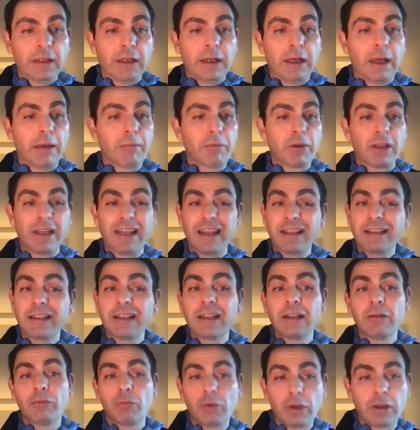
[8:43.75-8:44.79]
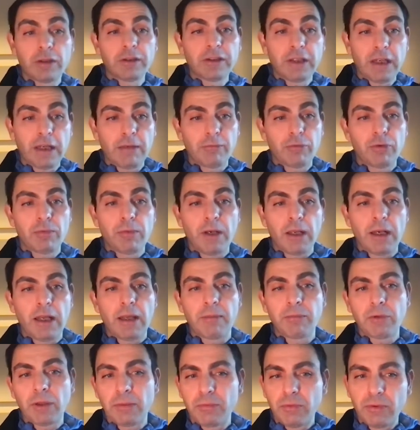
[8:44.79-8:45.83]
I'm connected in real time to my
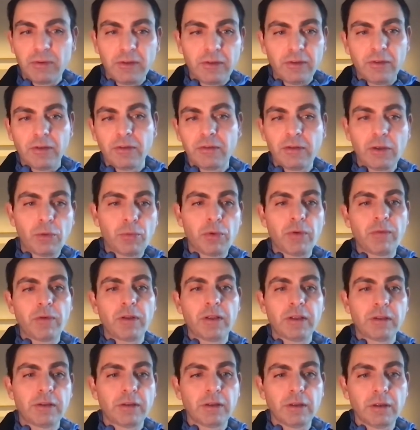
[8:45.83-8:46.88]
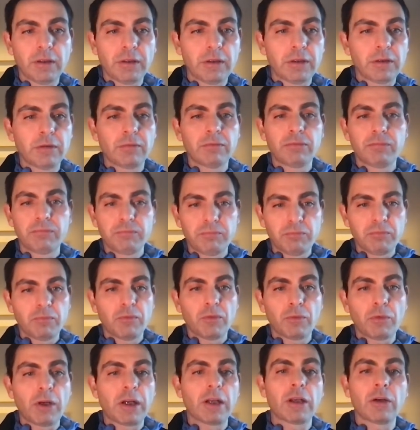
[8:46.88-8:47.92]
laptop. So this is the equivalent of
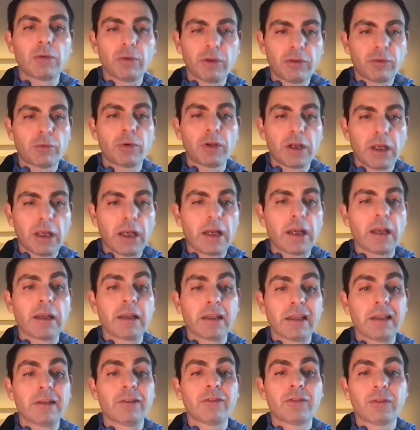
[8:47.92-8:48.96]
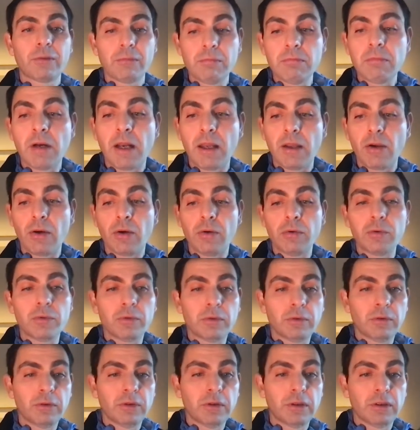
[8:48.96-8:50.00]
running Osquery I against my
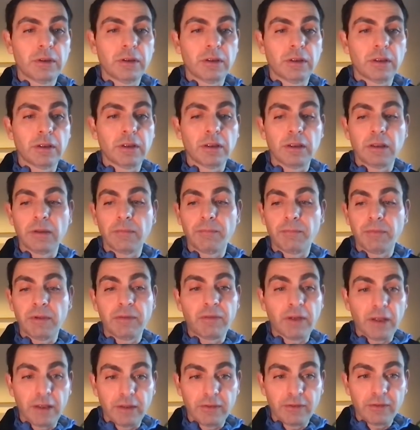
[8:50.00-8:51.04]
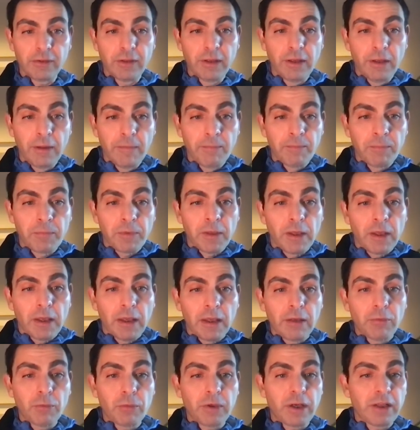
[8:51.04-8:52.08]
own device.
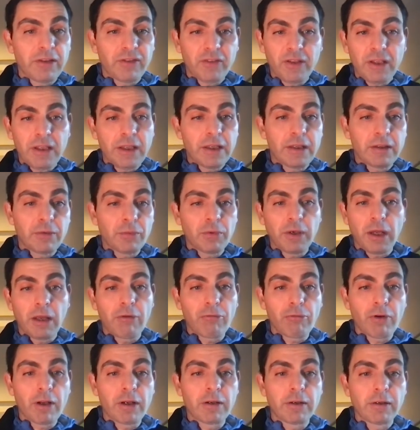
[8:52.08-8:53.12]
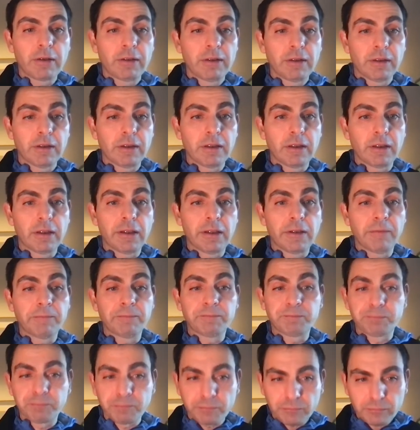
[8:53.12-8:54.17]
And what I see here when I run
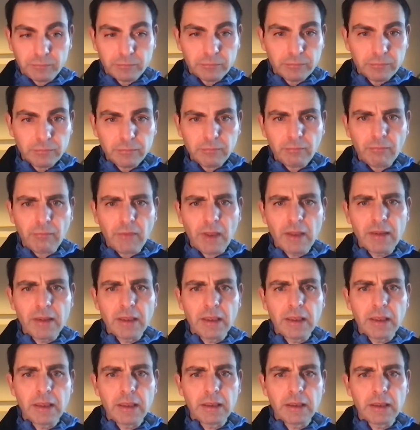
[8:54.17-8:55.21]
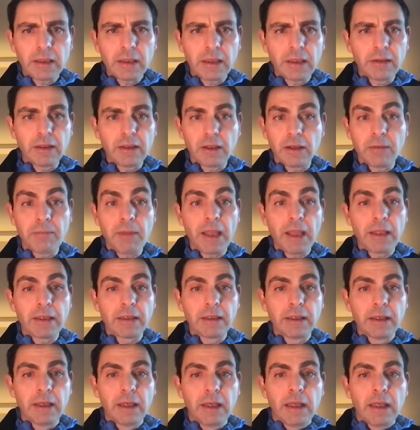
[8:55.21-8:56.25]
the
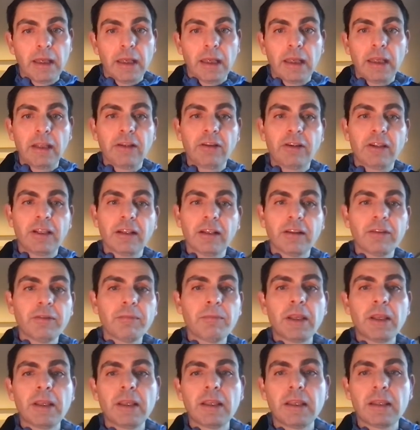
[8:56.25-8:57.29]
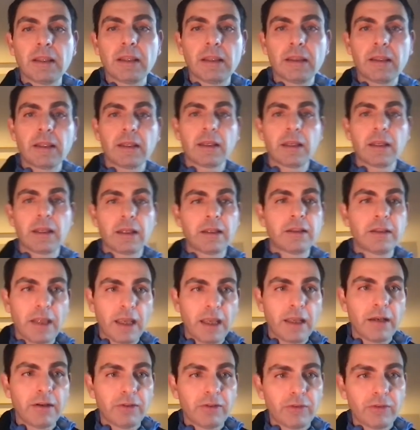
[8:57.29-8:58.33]
command, it tells me the
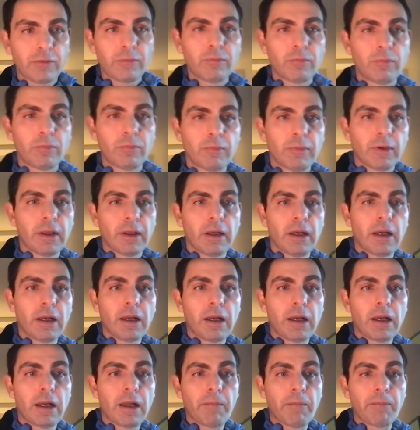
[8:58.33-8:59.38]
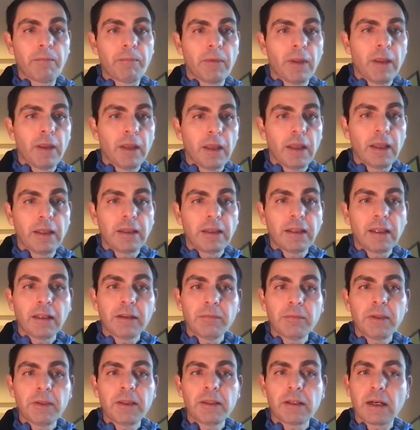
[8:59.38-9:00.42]
containers. It
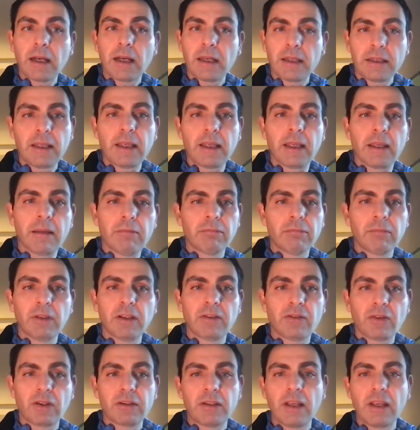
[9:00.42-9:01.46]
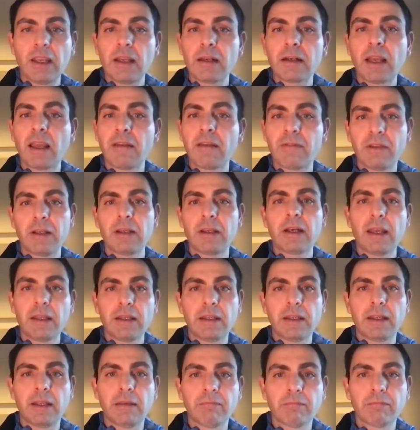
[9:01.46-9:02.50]
tells me their ID, each container having an
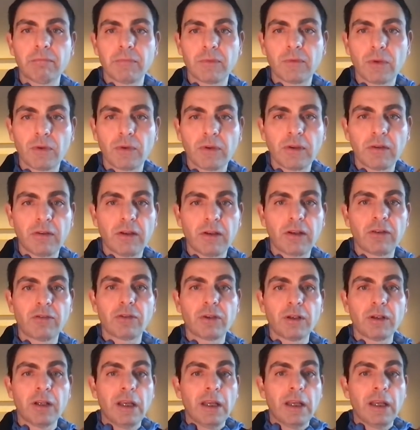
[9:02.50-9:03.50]
ID, sort of the signature.